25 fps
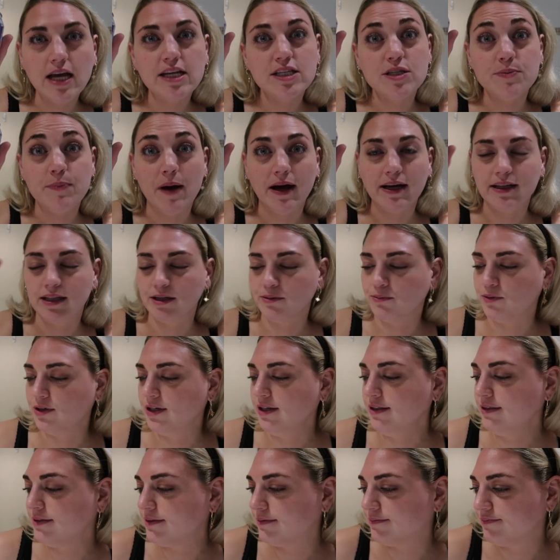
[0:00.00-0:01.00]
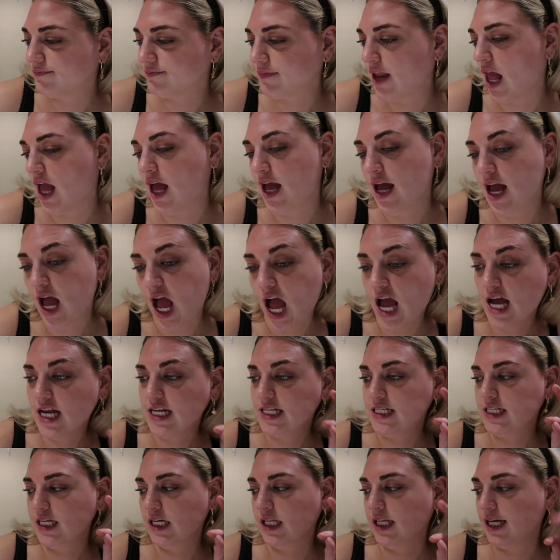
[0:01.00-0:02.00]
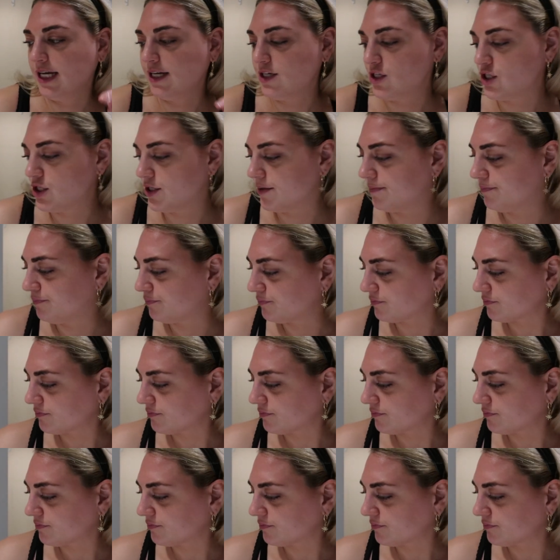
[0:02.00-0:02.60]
sparkling waters. Delish.